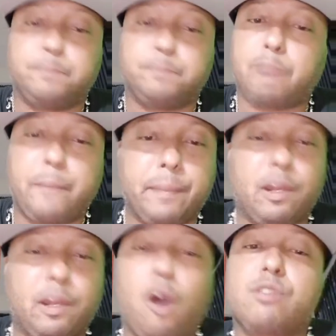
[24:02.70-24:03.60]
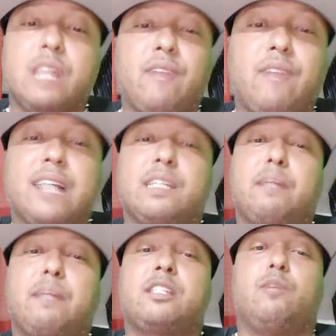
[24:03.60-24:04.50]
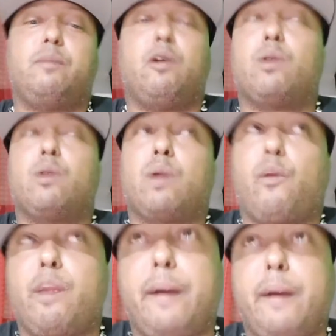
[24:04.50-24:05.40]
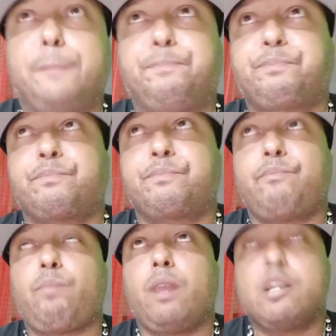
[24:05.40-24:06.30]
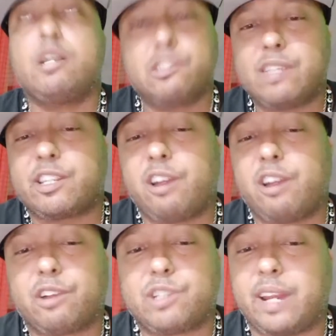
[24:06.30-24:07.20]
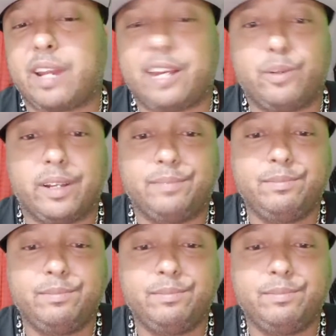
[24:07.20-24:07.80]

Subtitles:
My people are all safe. Like I said, my son would be the only one I'm worried about because the rest are younger, so they're not doing nothing.